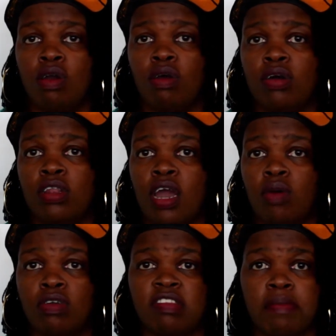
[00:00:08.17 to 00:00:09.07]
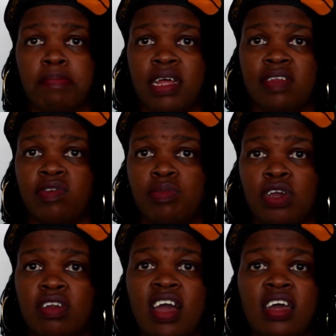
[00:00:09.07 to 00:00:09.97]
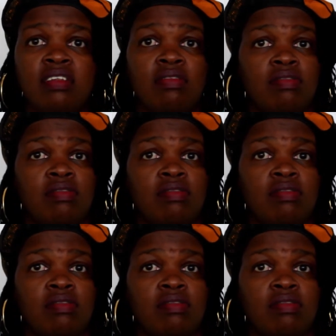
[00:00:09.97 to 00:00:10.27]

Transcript: on a WhatsApp platform you're at,